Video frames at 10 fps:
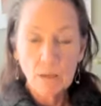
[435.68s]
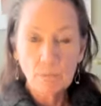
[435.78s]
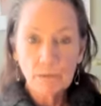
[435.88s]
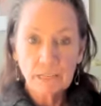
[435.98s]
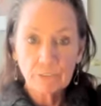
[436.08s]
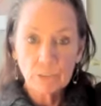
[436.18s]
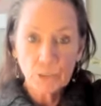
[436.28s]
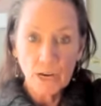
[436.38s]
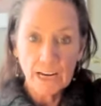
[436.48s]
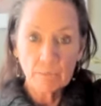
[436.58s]
but if you
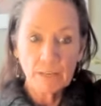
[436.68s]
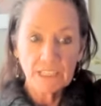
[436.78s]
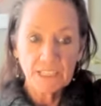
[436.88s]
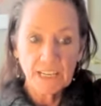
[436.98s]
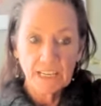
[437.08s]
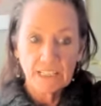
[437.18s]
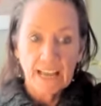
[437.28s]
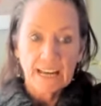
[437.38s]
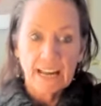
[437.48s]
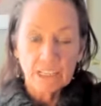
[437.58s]
try to maintain
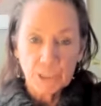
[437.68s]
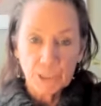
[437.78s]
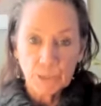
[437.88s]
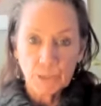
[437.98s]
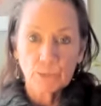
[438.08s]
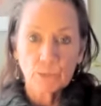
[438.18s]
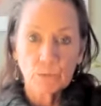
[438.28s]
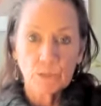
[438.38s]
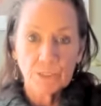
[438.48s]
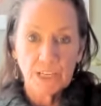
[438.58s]
that external
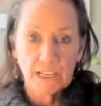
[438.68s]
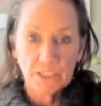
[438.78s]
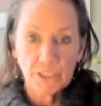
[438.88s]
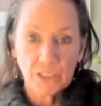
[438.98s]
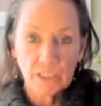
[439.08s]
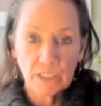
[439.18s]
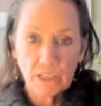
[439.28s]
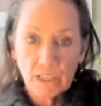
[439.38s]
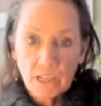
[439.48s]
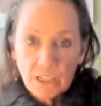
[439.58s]
rotation,
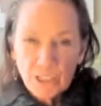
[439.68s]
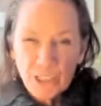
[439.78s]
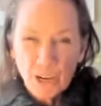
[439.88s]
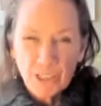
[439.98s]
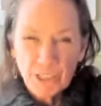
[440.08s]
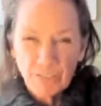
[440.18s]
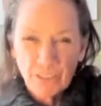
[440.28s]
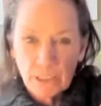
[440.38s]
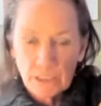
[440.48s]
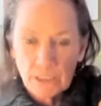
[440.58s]
you start to
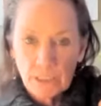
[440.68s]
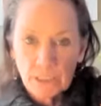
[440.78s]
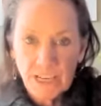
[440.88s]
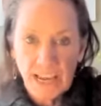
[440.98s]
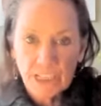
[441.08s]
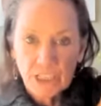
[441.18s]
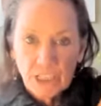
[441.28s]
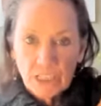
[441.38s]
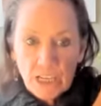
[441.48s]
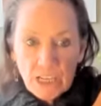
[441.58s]
feel a little
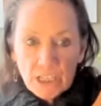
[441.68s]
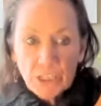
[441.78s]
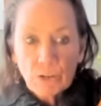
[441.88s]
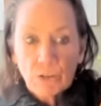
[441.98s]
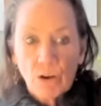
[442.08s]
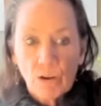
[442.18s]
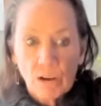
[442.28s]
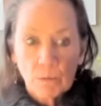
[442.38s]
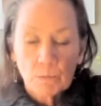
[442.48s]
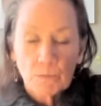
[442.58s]
tension. So the
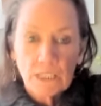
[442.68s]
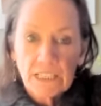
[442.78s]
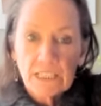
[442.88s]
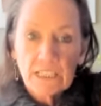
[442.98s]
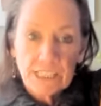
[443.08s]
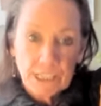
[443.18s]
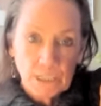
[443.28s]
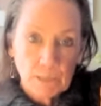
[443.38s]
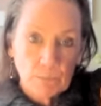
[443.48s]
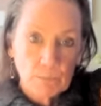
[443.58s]
arm
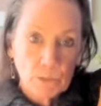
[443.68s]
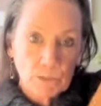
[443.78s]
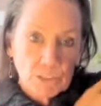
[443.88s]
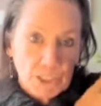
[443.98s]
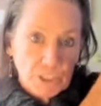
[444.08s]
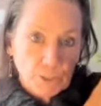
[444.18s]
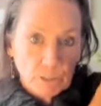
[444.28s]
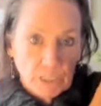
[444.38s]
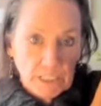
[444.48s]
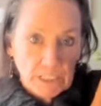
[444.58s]
easily moves into
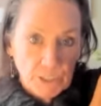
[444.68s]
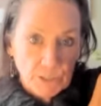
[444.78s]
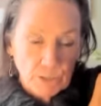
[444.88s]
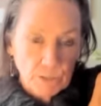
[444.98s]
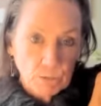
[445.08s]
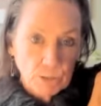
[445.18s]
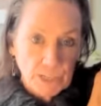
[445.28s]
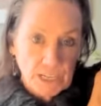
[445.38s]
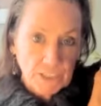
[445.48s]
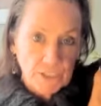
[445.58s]
an internal
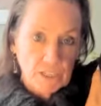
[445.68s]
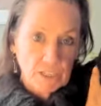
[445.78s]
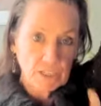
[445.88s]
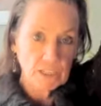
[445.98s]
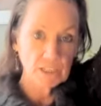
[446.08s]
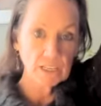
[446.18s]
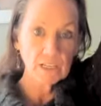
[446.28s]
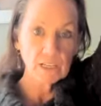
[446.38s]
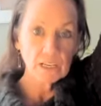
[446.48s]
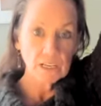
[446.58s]
rotation
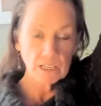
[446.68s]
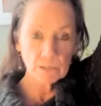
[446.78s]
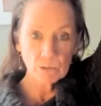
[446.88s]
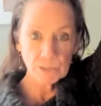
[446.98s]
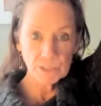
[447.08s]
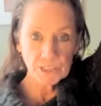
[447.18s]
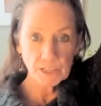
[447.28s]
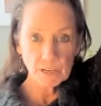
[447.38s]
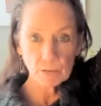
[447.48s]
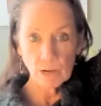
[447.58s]
in order to
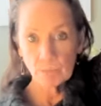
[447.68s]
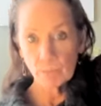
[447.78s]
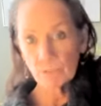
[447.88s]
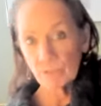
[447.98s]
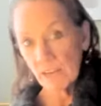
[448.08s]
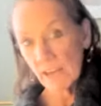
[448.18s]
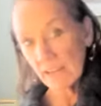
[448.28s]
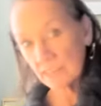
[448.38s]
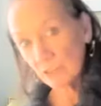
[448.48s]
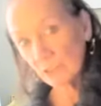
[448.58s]
go up overhead. And you